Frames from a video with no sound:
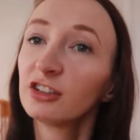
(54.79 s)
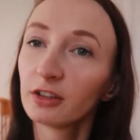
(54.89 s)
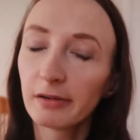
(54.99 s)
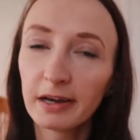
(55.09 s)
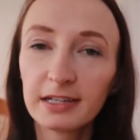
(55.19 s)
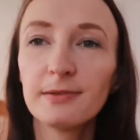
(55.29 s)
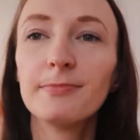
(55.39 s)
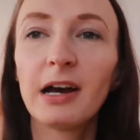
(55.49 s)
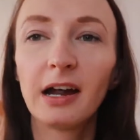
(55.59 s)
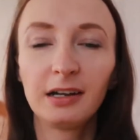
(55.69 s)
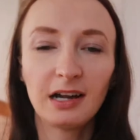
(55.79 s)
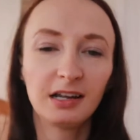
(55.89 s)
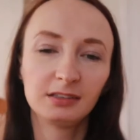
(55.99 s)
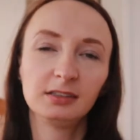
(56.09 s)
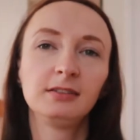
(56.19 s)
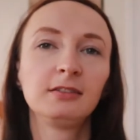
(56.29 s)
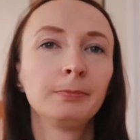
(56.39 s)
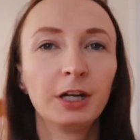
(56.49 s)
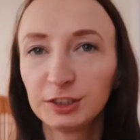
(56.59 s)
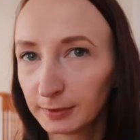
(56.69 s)
So I am back and it's
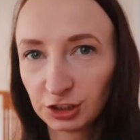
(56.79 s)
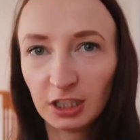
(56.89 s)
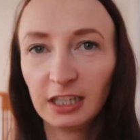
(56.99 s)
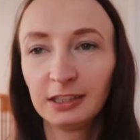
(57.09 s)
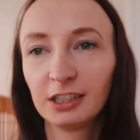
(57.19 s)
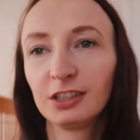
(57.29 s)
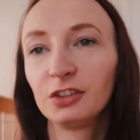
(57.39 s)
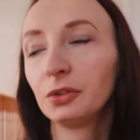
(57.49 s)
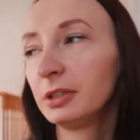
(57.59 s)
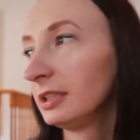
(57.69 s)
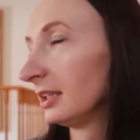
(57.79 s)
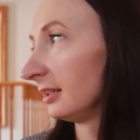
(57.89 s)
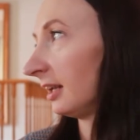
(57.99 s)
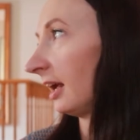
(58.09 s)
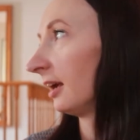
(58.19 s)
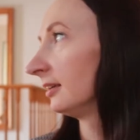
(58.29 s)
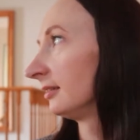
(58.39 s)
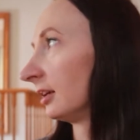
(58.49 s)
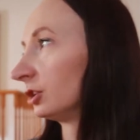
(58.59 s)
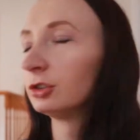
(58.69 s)
much later during the day.
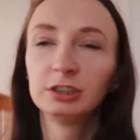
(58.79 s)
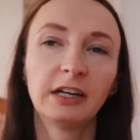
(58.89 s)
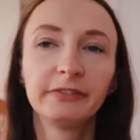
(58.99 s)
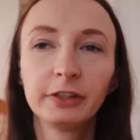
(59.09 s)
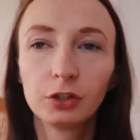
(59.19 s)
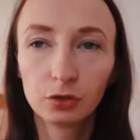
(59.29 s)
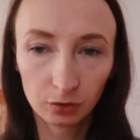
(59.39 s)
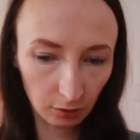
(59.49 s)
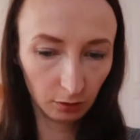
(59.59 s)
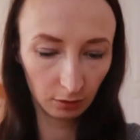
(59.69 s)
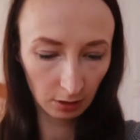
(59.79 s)
It's actually afternoon.